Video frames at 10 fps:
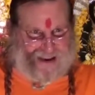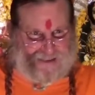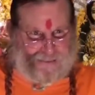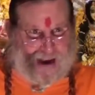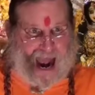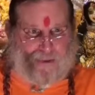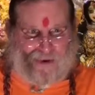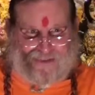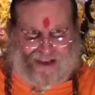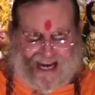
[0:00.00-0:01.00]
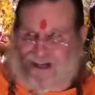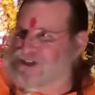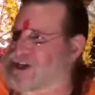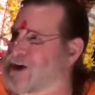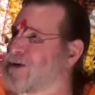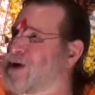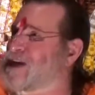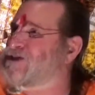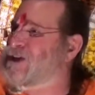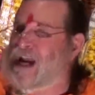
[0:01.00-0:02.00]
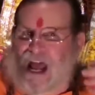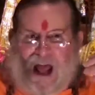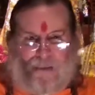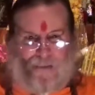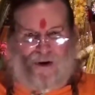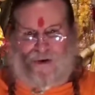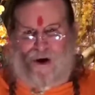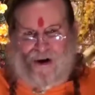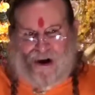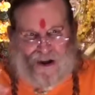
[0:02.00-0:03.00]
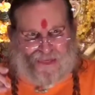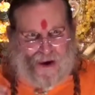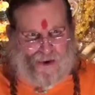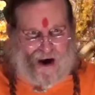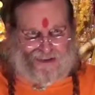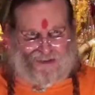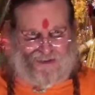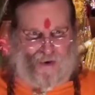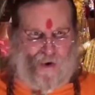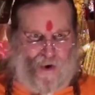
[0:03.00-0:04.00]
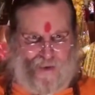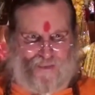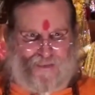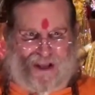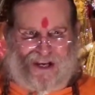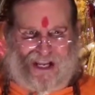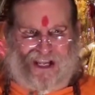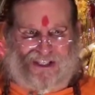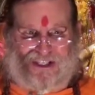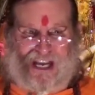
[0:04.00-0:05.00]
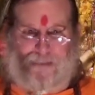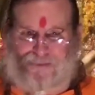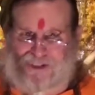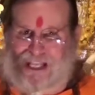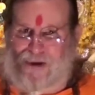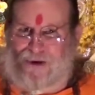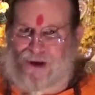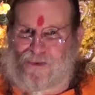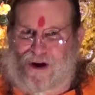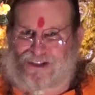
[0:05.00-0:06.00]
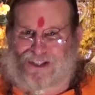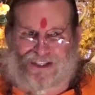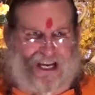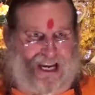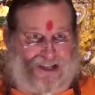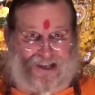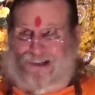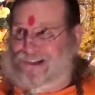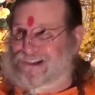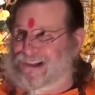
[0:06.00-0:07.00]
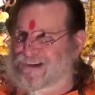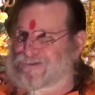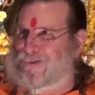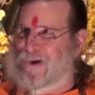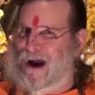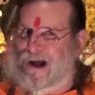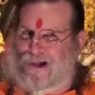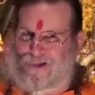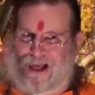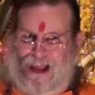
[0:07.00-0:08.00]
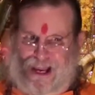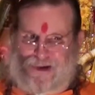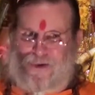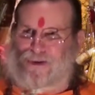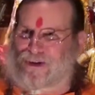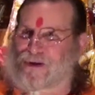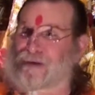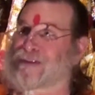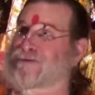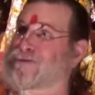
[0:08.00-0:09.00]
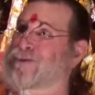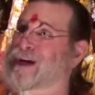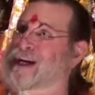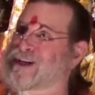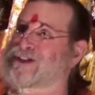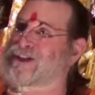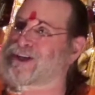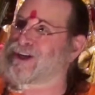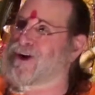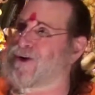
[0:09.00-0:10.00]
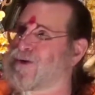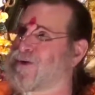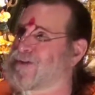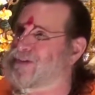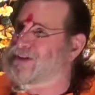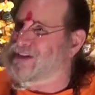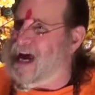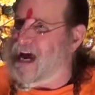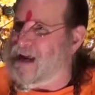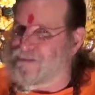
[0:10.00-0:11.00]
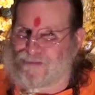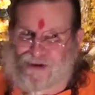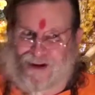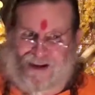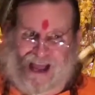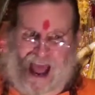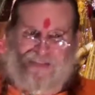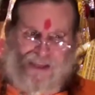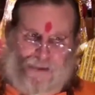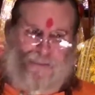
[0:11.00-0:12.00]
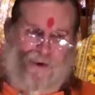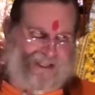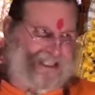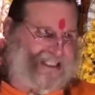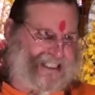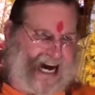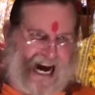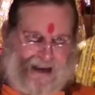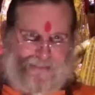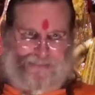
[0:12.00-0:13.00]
empowered the next generation. Manohar, there are so many steps that we want to take to live well in order to be free to go at the time, at the appointed time.